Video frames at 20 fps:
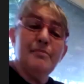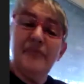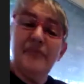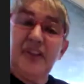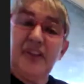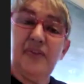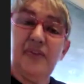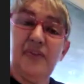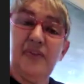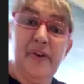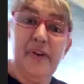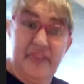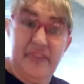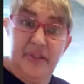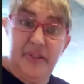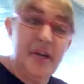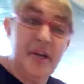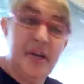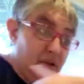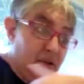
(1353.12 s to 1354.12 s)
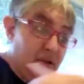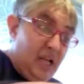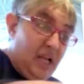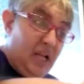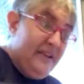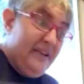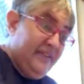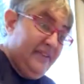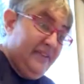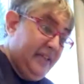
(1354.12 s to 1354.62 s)
special, I
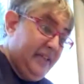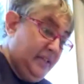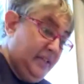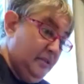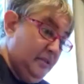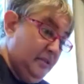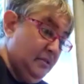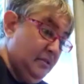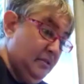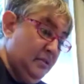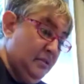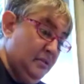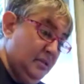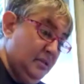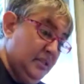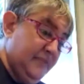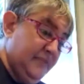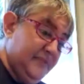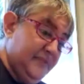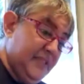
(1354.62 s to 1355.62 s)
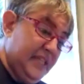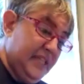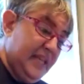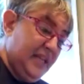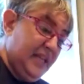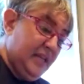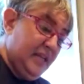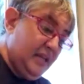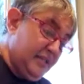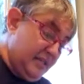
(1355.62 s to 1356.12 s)
find, to get
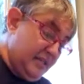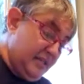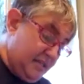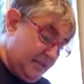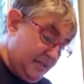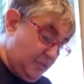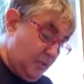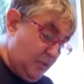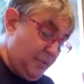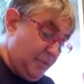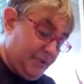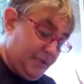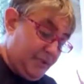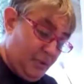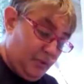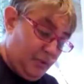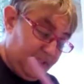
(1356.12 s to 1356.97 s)
a scroll with gold leaf